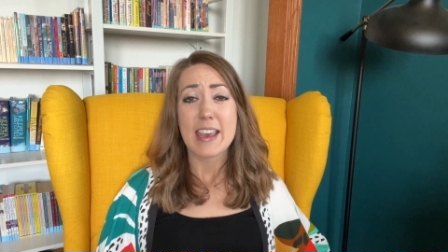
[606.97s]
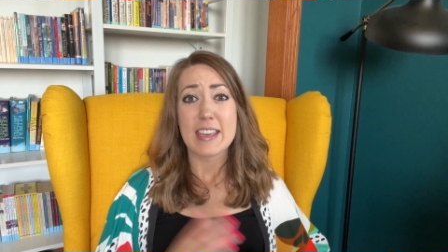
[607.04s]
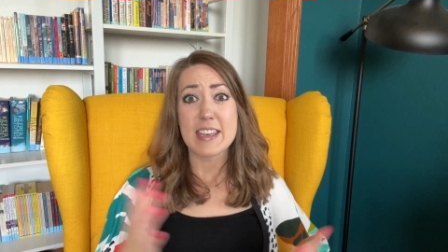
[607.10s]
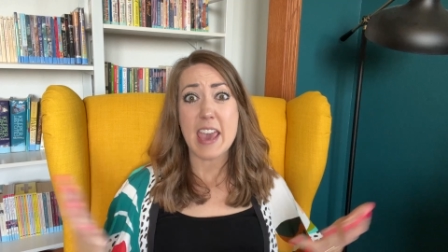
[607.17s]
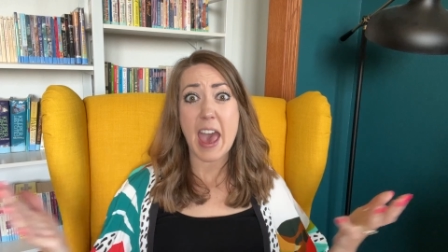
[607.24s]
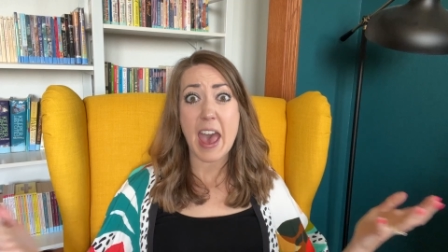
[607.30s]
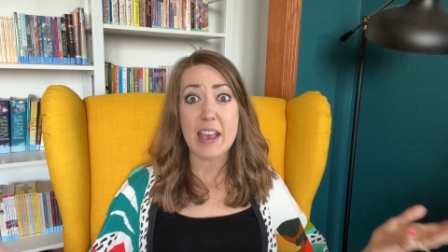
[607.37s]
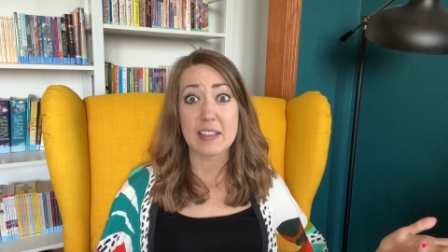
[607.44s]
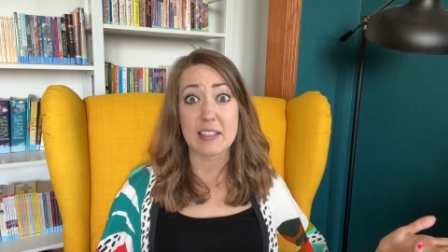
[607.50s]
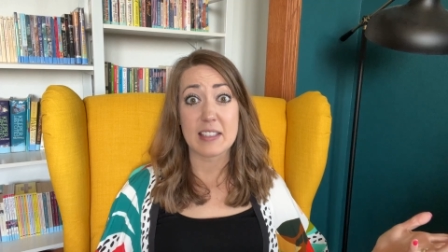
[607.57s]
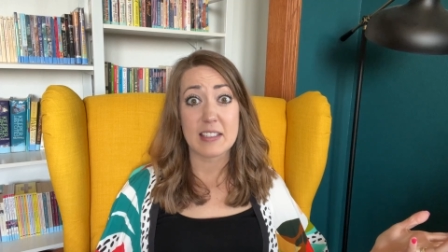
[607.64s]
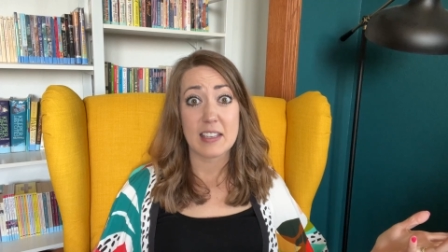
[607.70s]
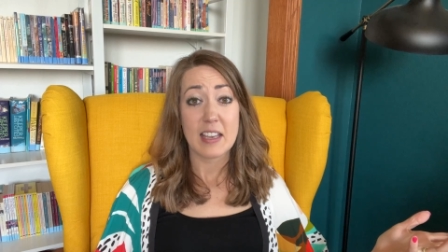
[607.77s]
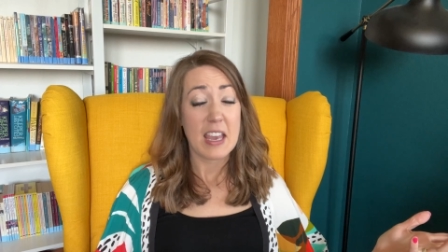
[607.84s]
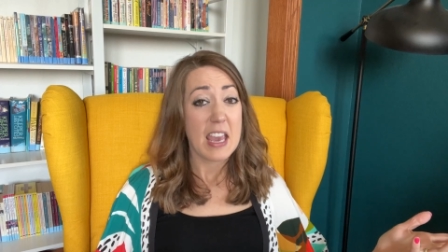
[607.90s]

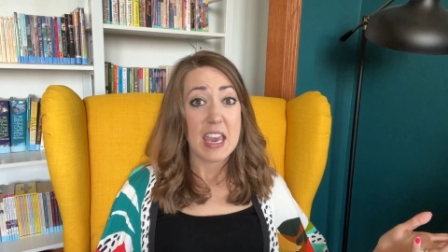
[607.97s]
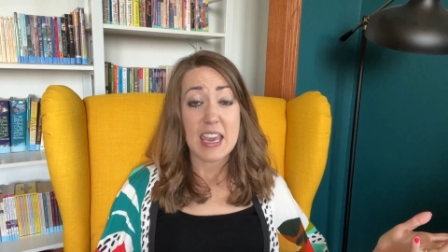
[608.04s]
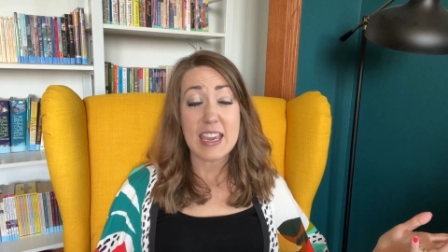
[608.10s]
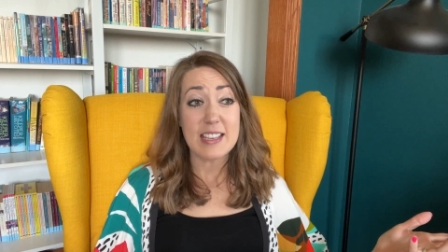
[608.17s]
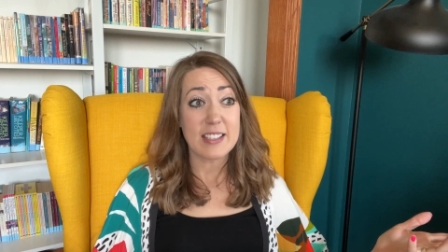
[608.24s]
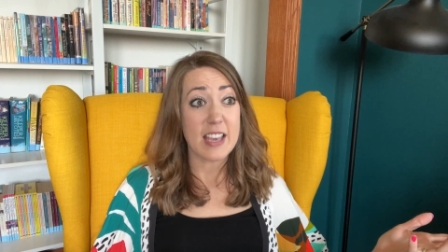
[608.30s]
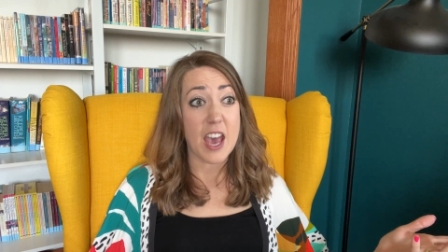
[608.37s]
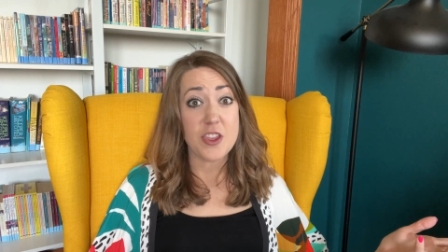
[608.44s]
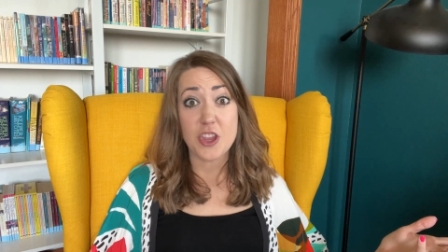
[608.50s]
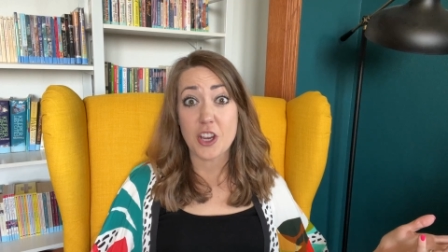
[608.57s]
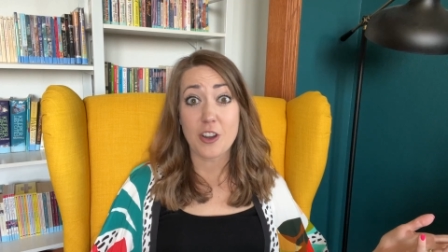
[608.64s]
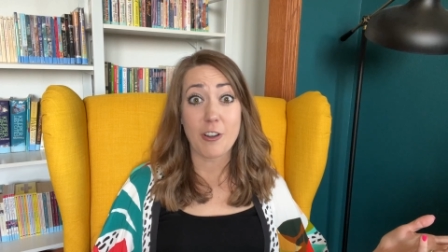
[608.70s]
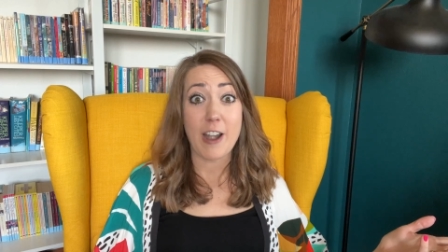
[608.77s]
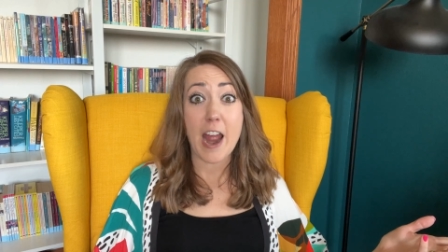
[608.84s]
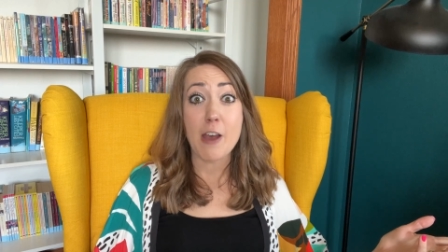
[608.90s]
Yes! He's got the
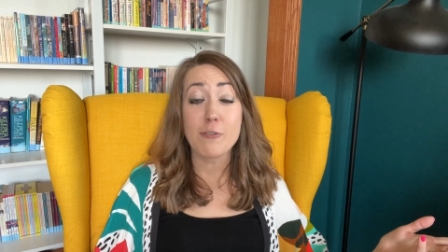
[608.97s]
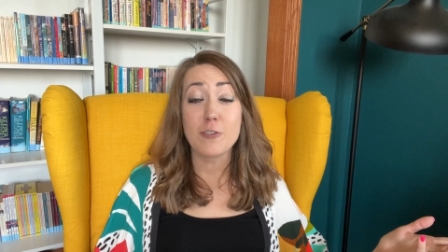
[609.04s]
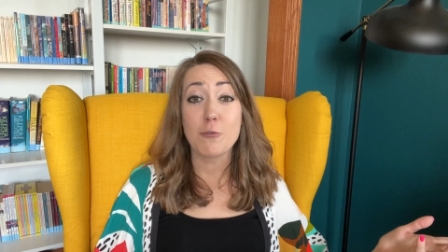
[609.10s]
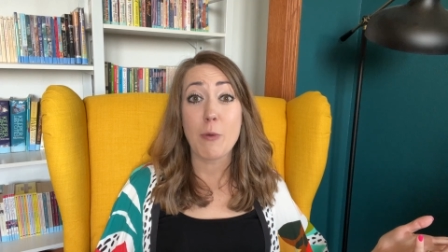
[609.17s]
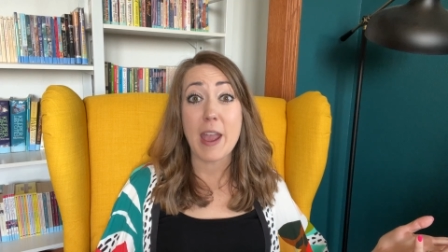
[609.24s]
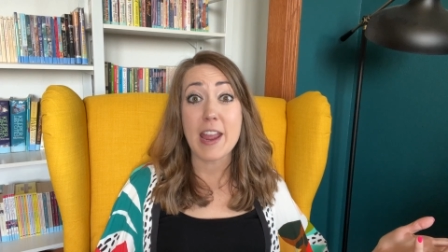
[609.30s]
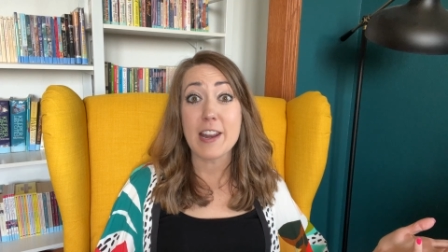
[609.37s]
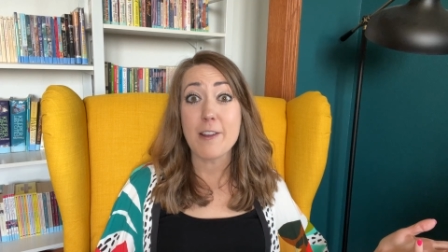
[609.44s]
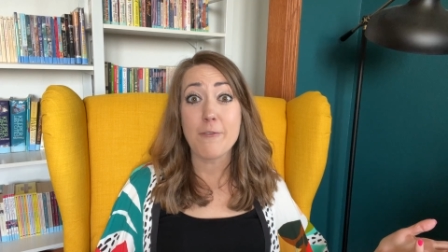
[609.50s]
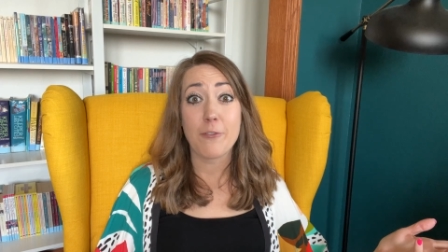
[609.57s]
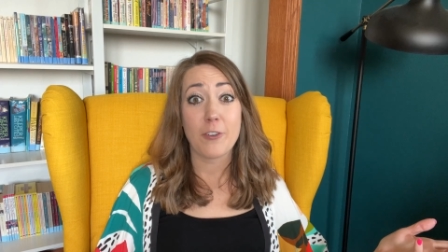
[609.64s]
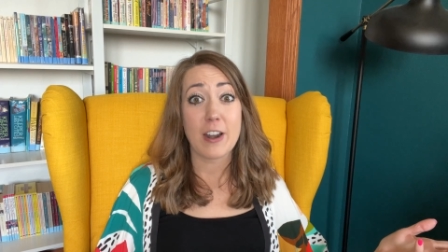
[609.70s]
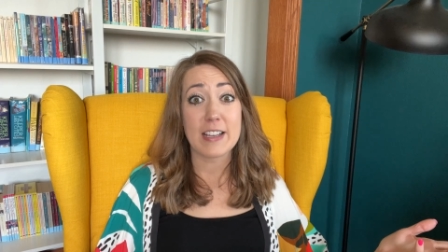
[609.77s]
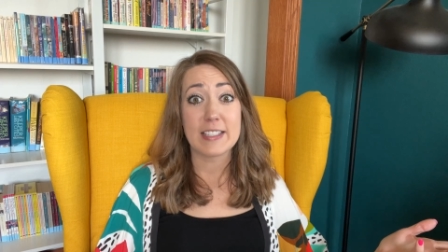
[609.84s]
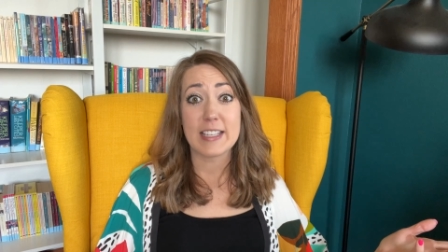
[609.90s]
crowns waiting
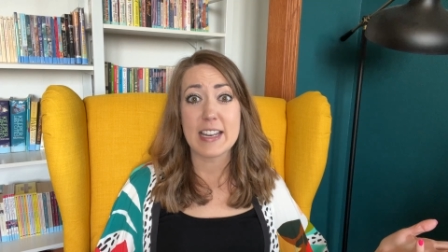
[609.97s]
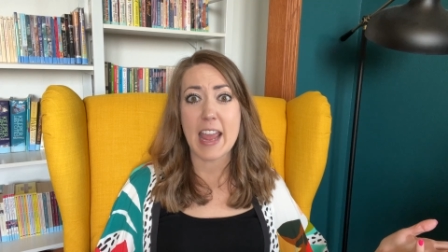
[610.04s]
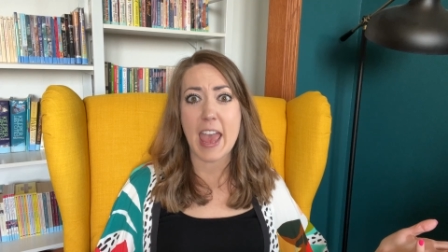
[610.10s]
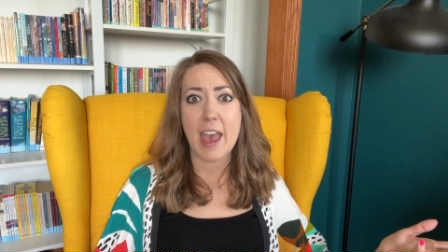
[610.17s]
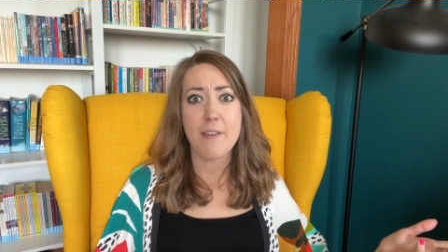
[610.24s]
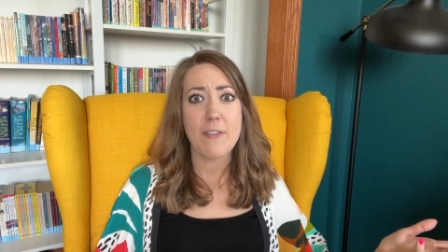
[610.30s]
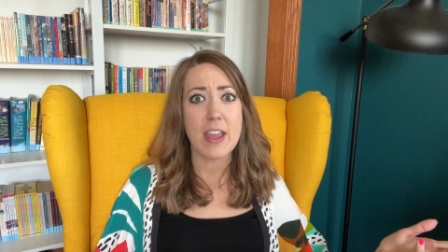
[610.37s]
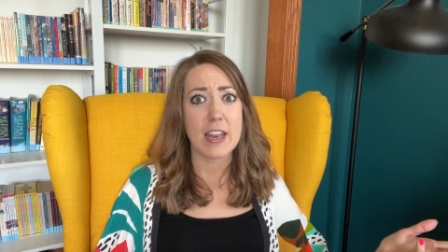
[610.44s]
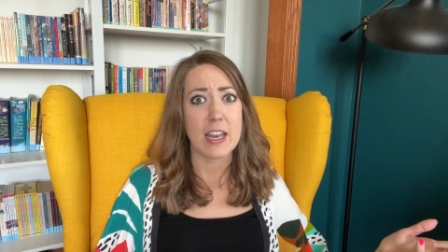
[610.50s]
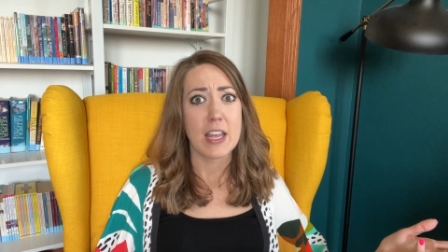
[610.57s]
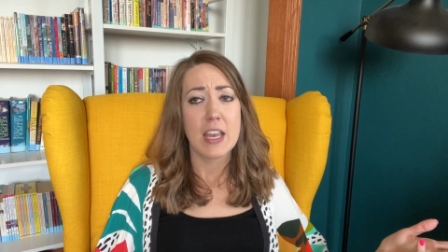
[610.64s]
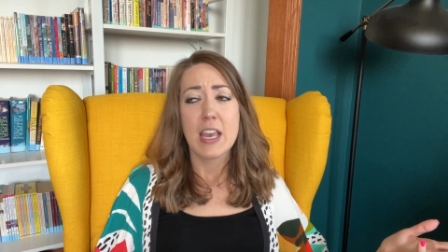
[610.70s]
for us in heaven.